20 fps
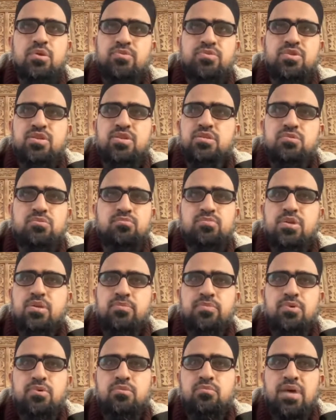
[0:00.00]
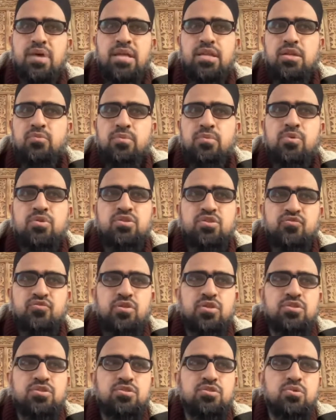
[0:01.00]
These people, men and women, are in
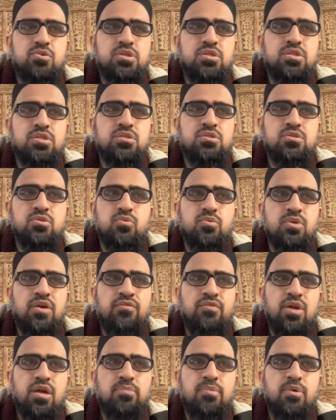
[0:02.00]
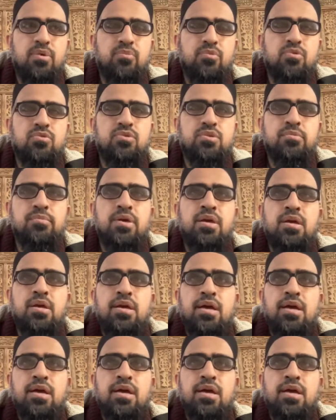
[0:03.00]
difficult situations, so we have rahmah upon them.